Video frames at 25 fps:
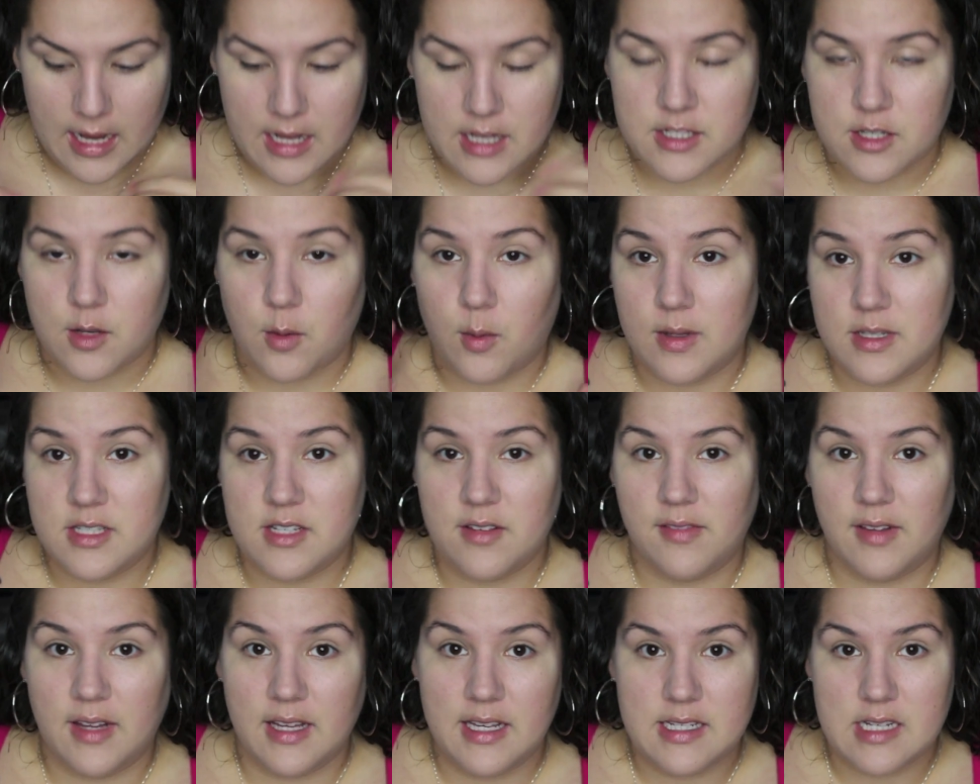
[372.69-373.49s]
So once
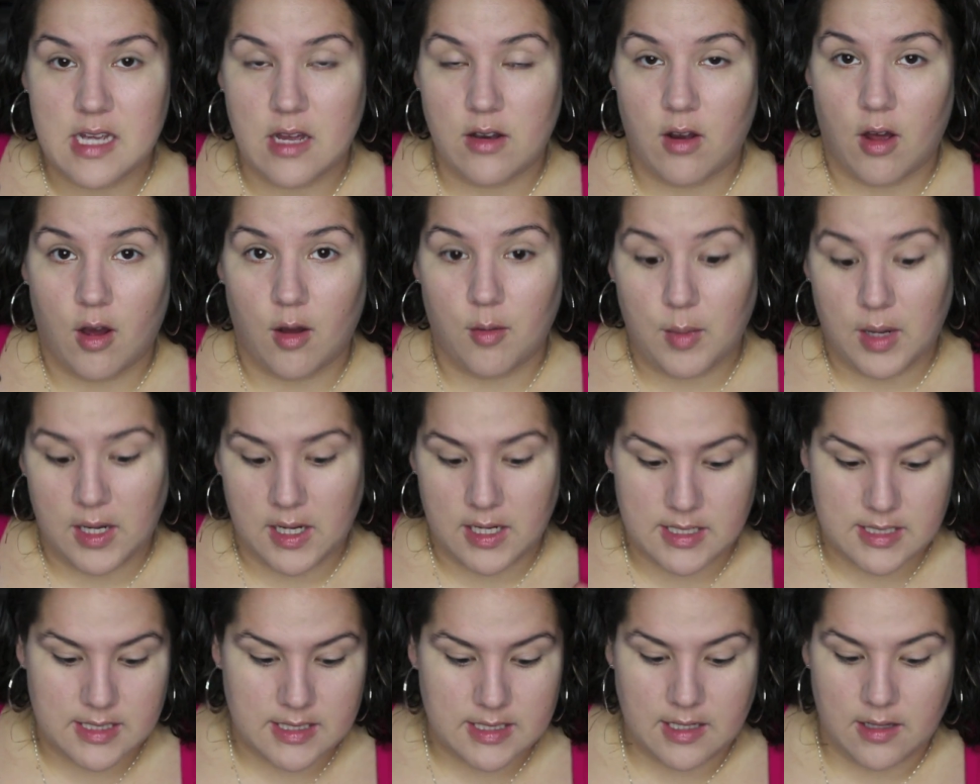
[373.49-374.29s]
I've laid down all my
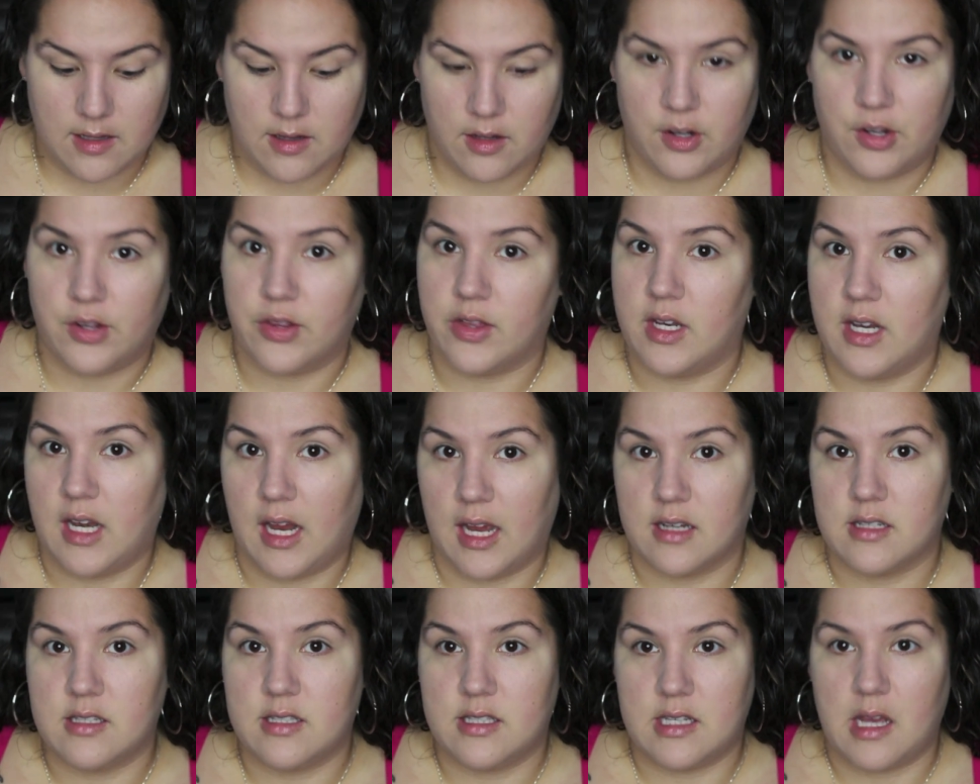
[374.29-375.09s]
concealer, the
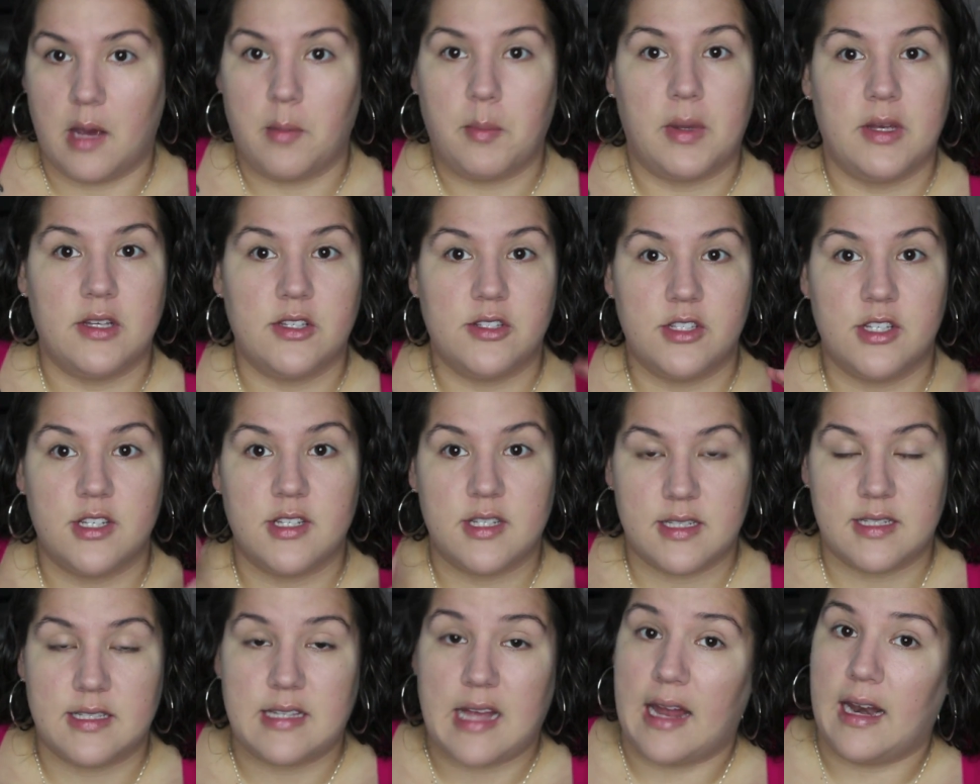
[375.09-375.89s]
next step is to
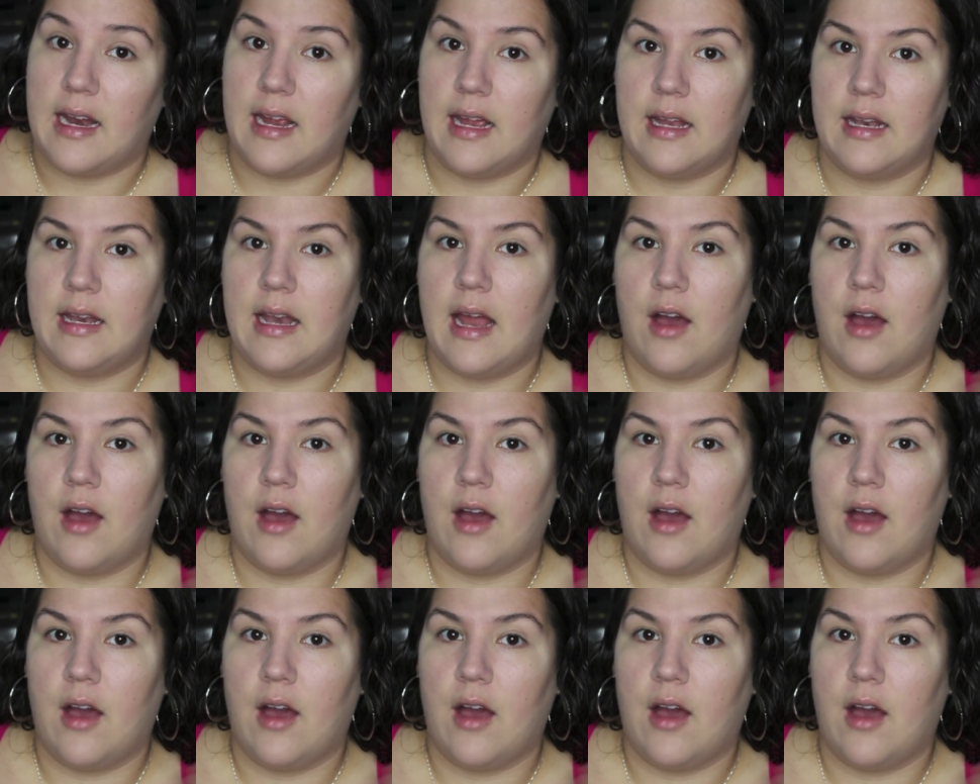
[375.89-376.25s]
set it.